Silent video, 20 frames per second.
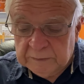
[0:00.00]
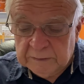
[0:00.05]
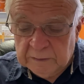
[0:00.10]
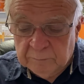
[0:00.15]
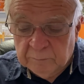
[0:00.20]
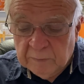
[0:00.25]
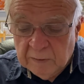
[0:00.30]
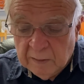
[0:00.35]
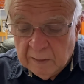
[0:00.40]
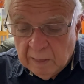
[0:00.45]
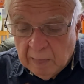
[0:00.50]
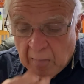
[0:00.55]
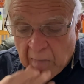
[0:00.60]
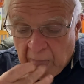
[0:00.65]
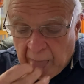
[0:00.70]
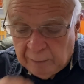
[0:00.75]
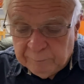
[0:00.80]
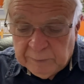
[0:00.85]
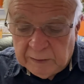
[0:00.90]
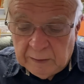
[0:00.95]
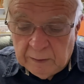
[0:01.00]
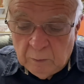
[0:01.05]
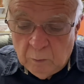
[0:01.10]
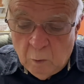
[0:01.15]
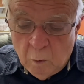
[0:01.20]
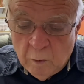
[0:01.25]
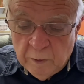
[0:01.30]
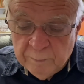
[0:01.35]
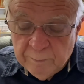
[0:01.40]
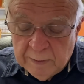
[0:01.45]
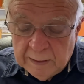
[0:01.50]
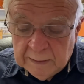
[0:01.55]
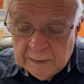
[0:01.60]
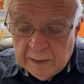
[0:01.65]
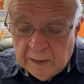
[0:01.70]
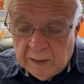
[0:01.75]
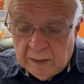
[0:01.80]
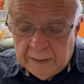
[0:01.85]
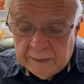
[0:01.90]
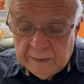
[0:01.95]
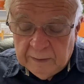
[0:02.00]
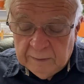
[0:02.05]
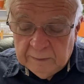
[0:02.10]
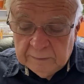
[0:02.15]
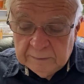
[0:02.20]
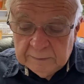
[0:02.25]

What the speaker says: him, My Lord and my God.